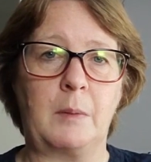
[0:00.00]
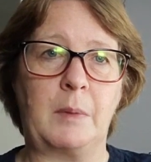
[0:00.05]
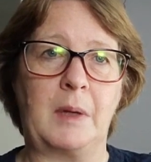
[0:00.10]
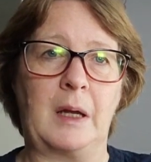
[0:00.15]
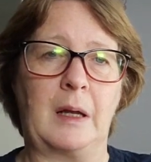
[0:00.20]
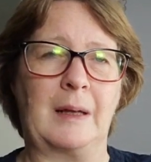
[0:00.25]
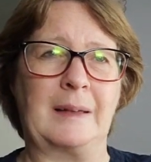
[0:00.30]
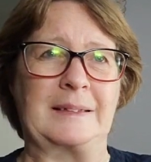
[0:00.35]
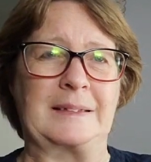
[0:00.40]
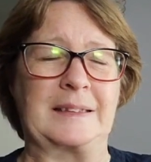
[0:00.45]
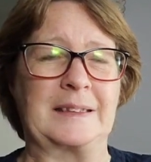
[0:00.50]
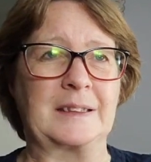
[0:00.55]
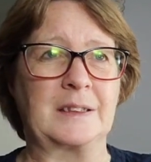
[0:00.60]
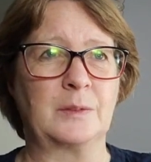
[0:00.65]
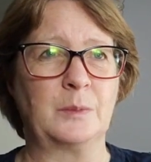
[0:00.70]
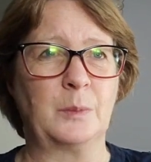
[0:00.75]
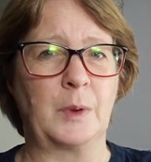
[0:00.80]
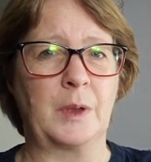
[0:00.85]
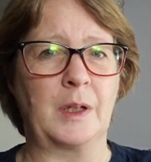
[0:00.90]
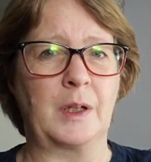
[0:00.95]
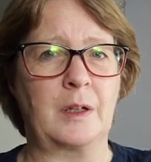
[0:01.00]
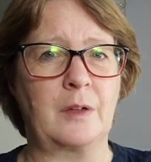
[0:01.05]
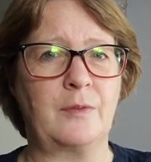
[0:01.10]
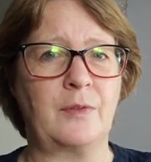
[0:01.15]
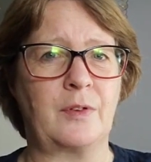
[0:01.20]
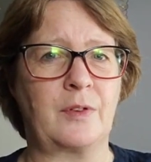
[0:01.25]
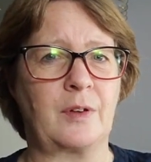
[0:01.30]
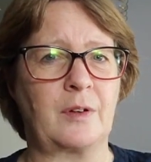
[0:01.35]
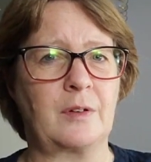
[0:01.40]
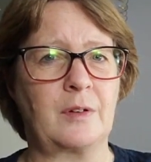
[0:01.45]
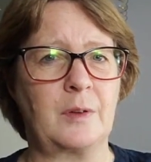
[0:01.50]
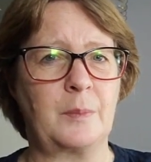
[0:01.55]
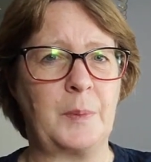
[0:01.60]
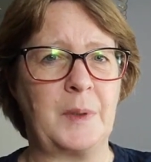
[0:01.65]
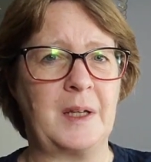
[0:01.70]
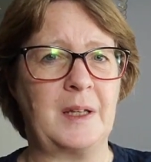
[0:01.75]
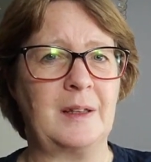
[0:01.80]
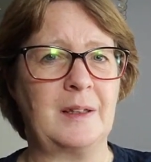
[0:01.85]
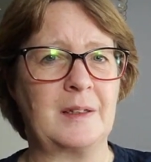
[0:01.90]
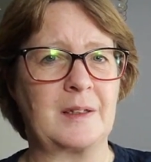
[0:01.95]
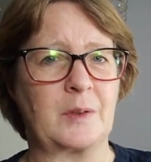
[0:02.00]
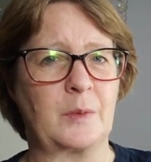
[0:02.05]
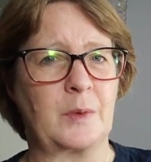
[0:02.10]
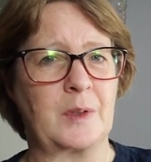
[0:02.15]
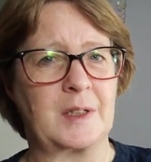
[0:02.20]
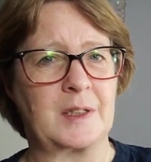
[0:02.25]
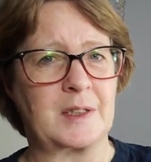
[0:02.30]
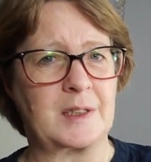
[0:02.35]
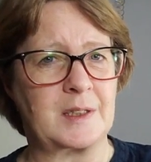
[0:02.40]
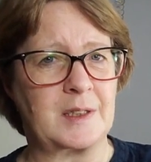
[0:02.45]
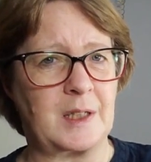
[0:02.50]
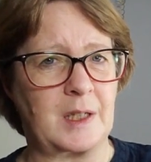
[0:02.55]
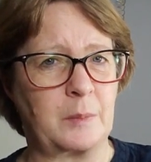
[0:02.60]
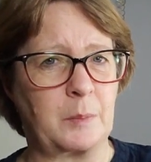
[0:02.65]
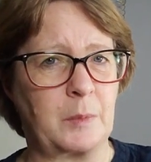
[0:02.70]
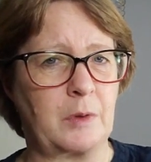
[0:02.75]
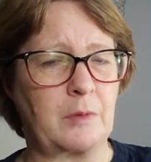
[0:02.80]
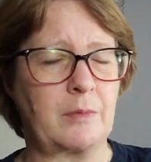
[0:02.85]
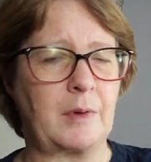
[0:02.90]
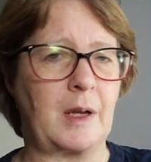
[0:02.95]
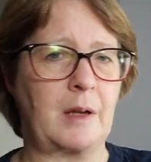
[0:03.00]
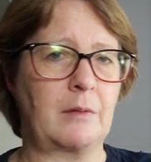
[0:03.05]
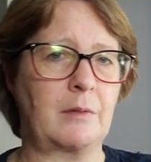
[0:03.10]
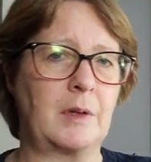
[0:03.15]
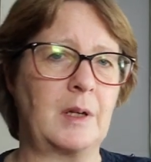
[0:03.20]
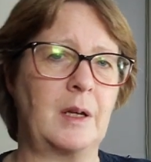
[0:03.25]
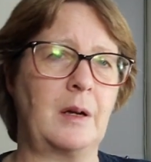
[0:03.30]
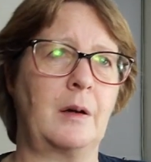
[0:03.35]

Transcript: be like, I don't want to go for therapy, there's all this stigma around it,